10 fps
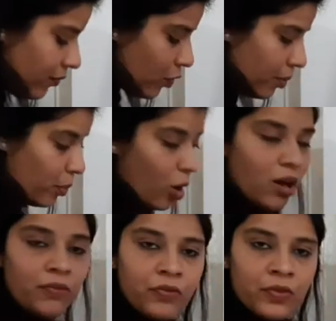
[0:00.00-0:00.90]
form
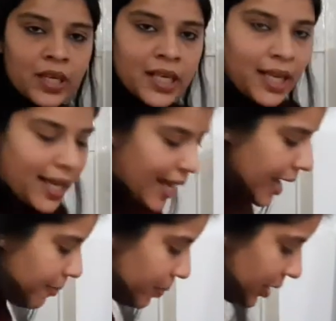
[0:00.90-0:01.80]
of
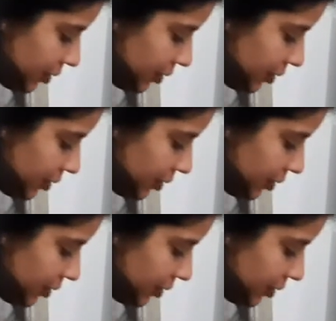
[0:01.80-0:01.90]
AP.